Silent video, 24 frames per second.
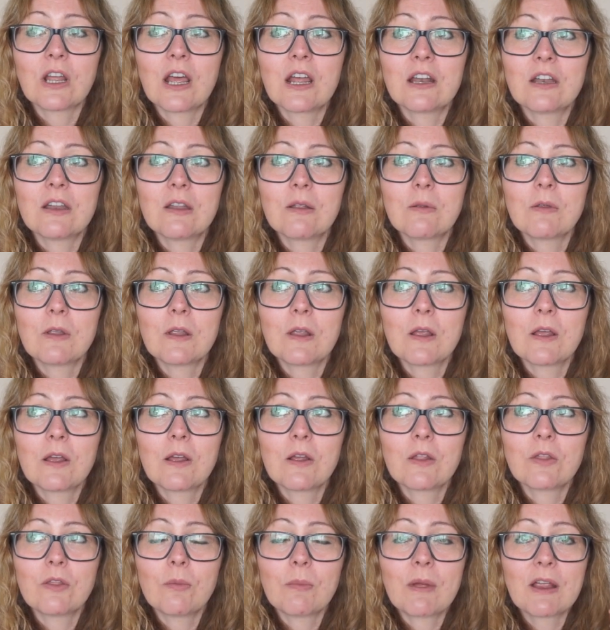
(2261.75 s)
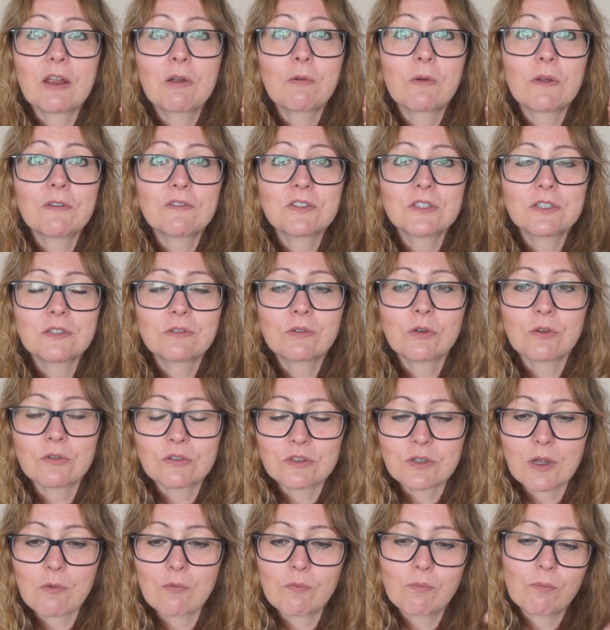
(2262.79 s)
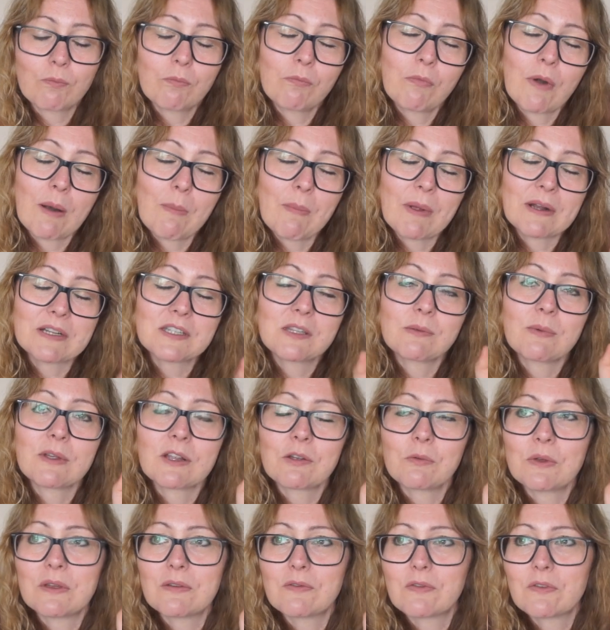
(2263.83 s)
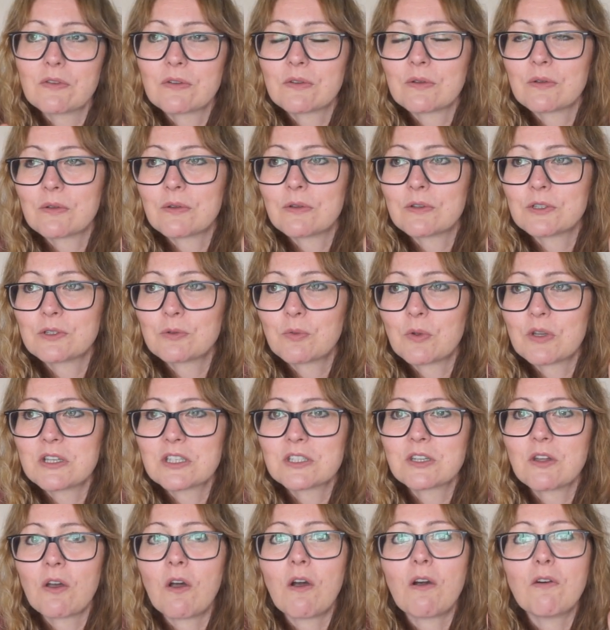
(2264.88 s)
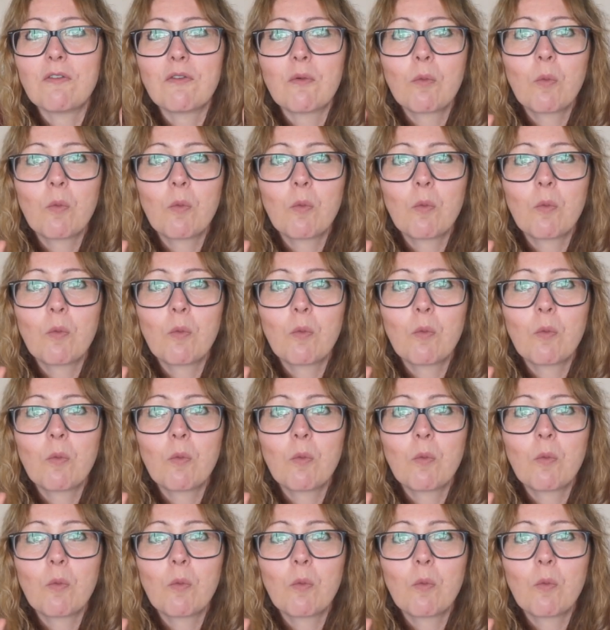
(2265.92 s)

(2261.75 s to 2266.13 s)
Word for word: And the, the was still going, so I ran back to the microwave, switched it off.